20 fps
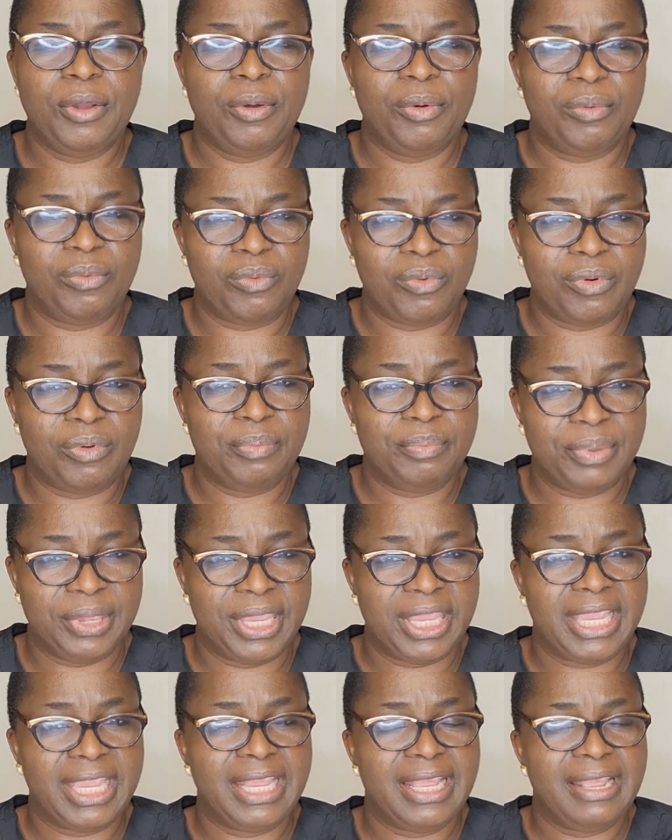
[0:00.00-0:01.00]
will
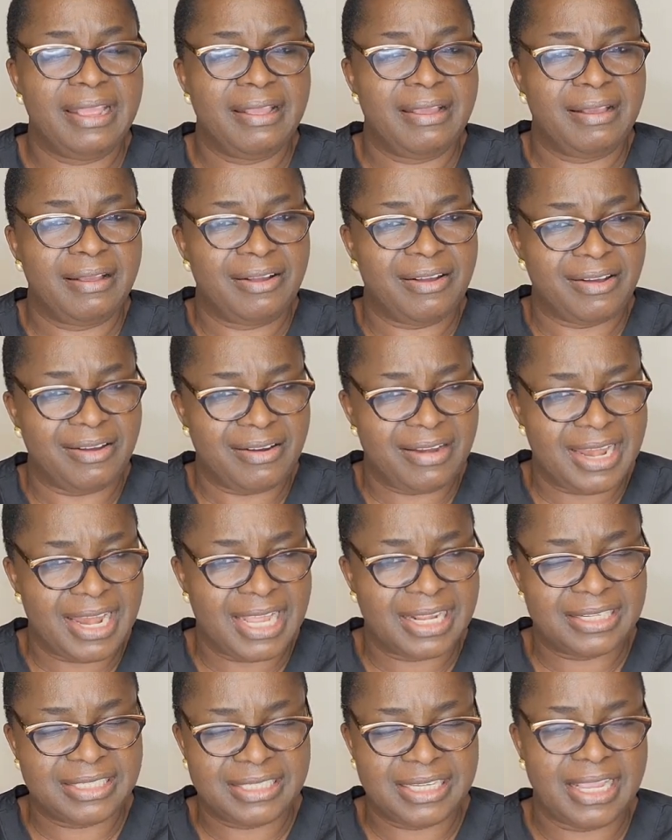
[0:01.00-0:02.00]
be
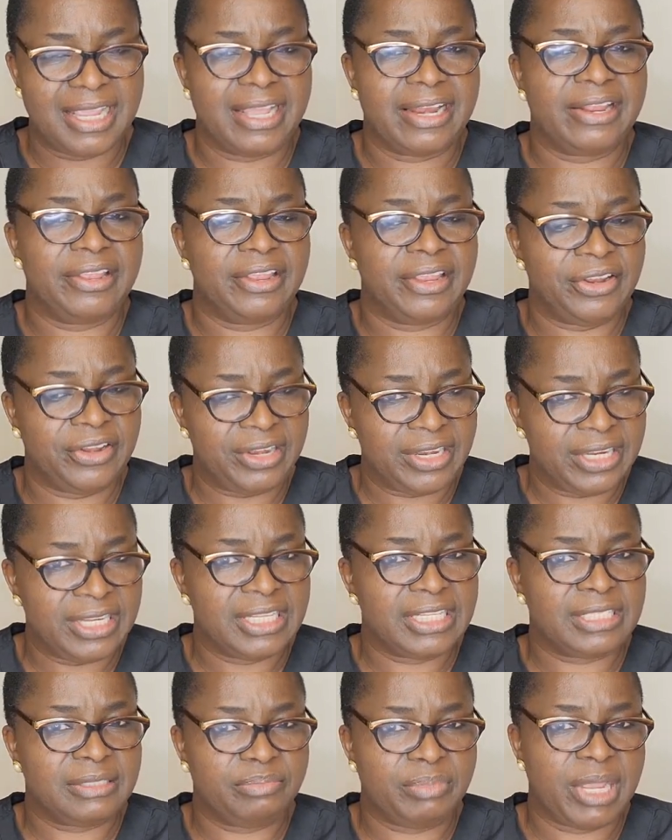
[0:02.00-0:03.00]
collected in
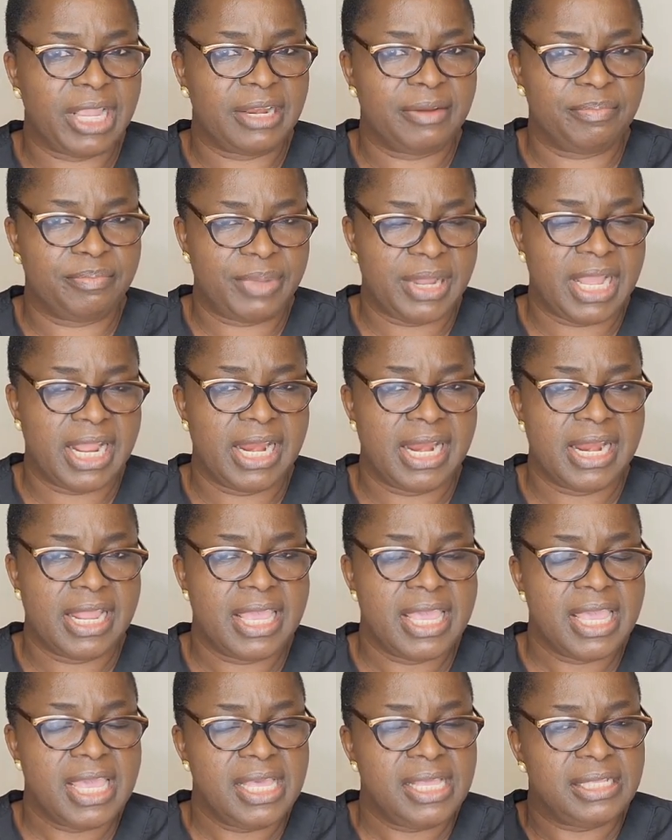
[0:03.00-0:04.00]
this bedpan.
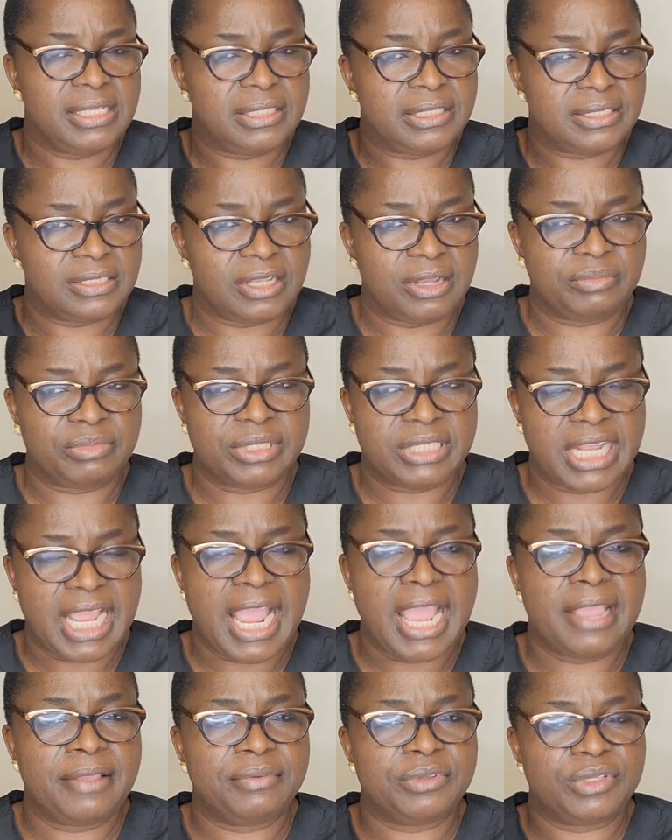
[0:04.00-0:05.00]

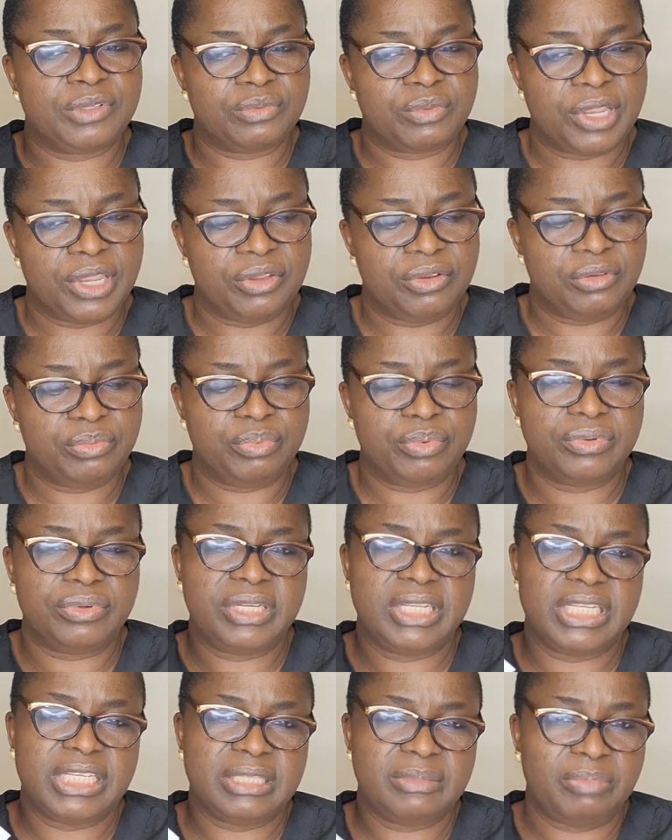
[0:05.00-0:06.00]
Sometimes when you put
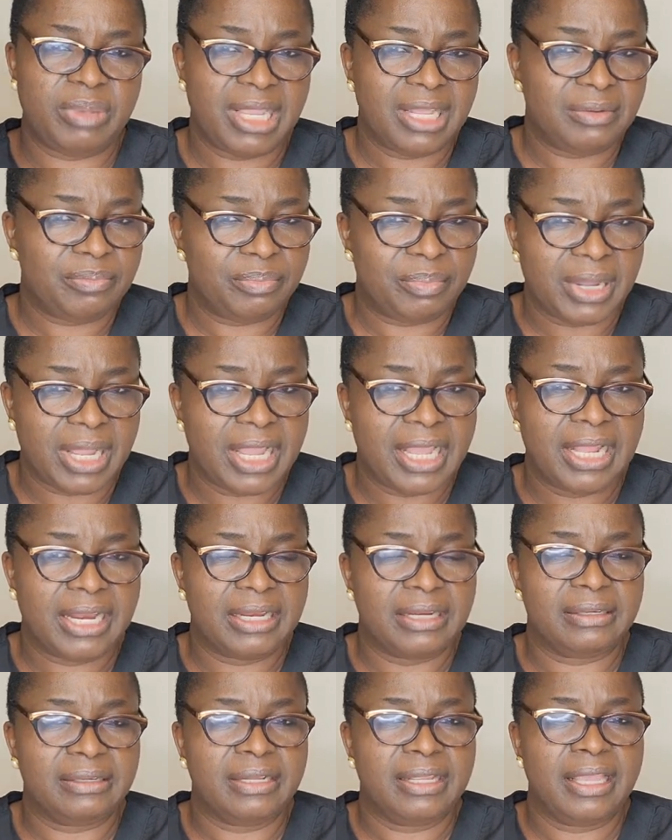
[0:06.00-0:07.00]
this
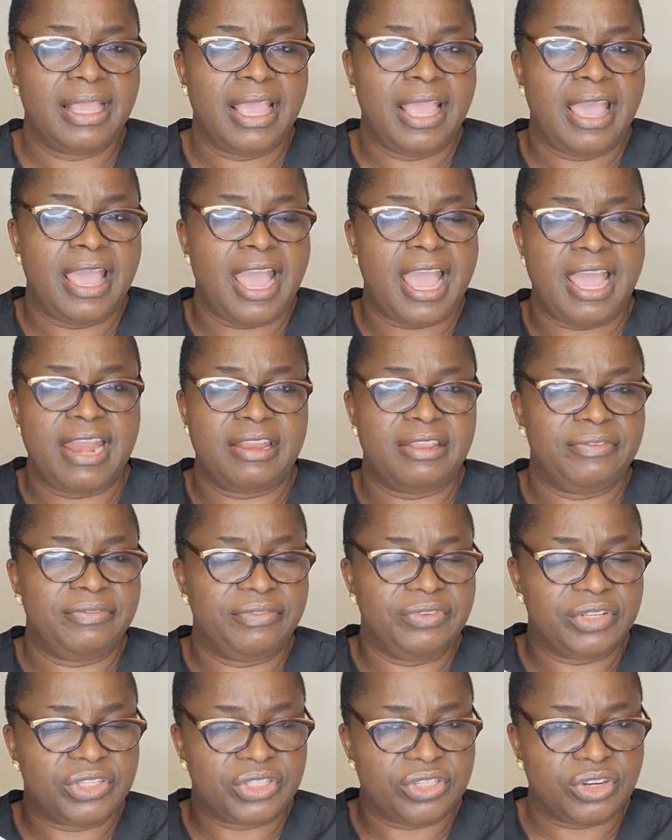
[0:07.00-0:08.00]
bedpan and if
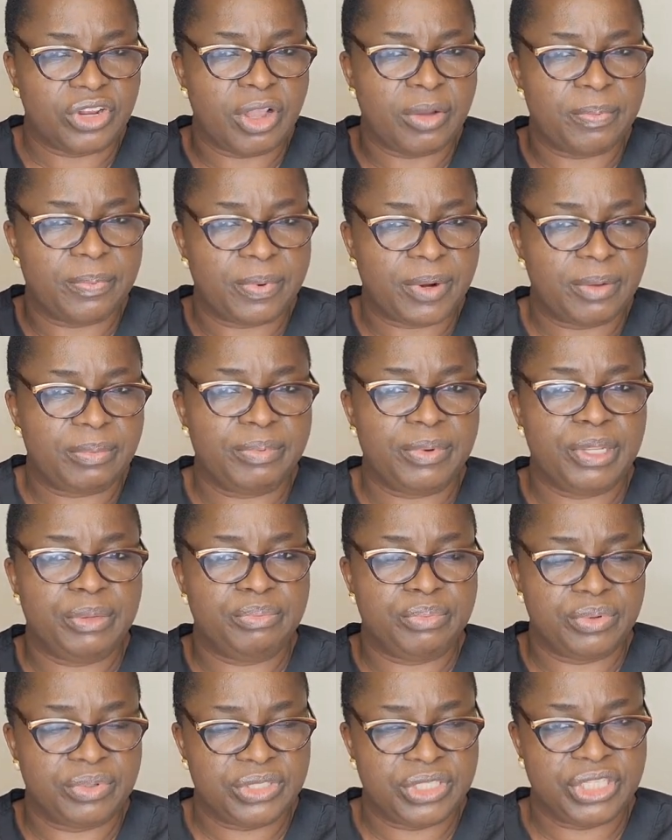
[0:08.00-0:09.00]
it's not properly
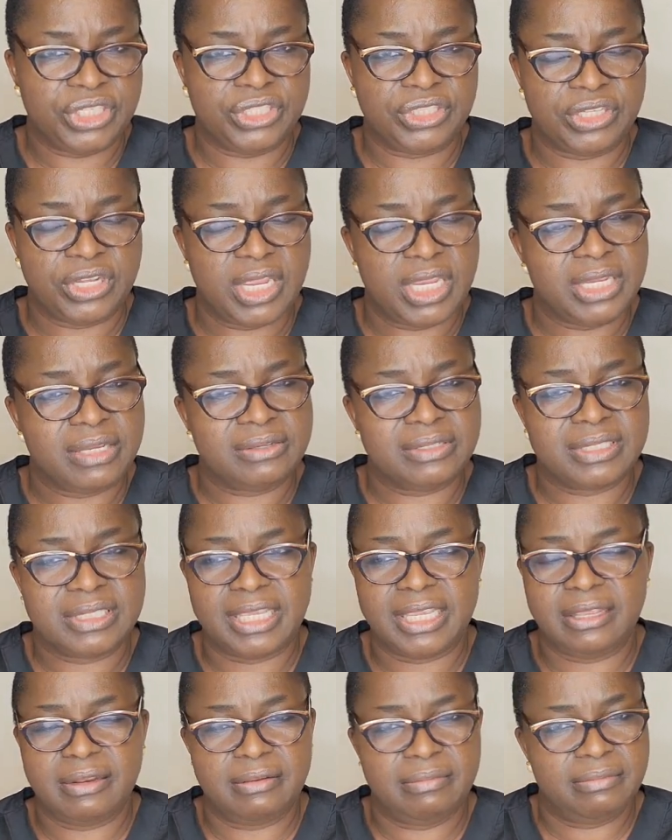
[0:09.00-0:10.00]
positioned, you
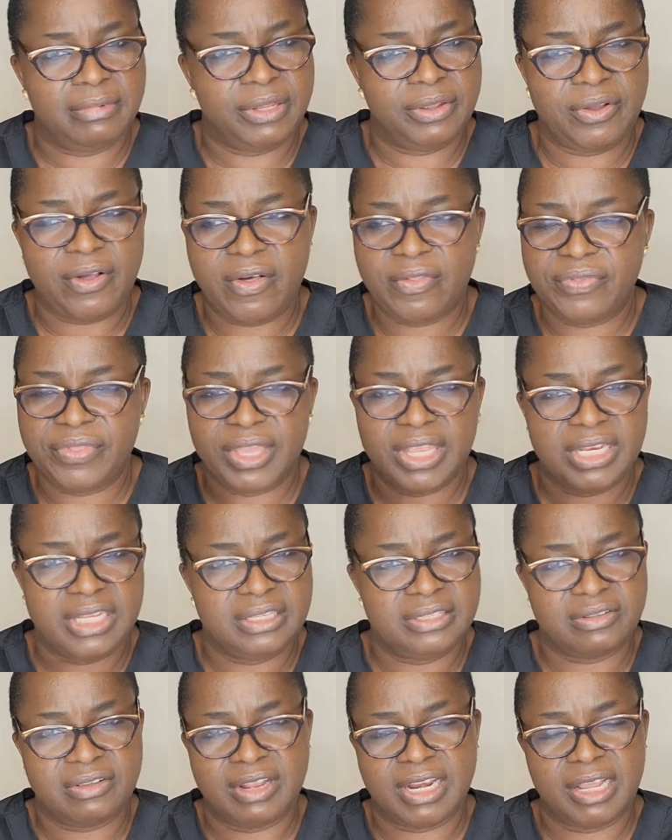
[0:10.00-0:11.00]
see the whole thing
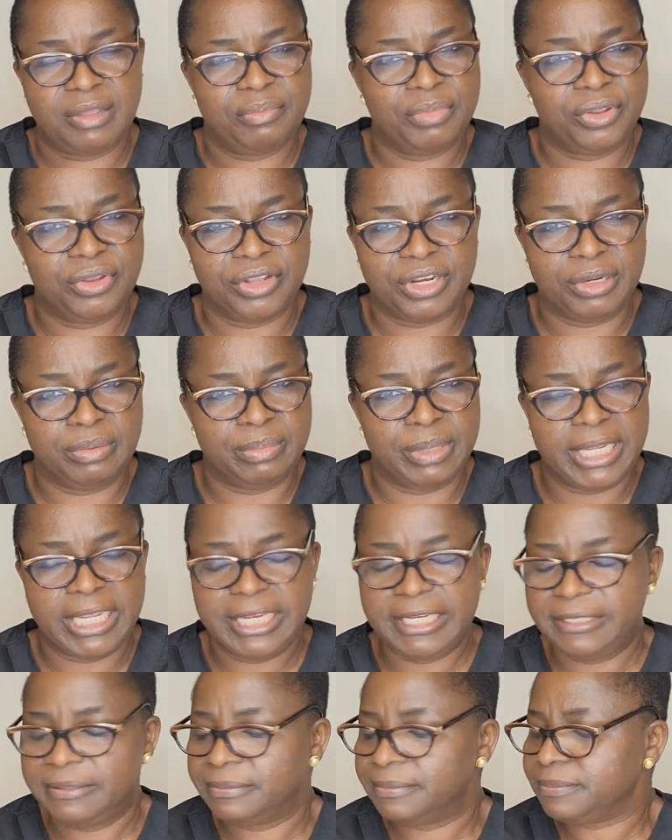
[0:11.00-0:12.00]
is gonna be on the bed.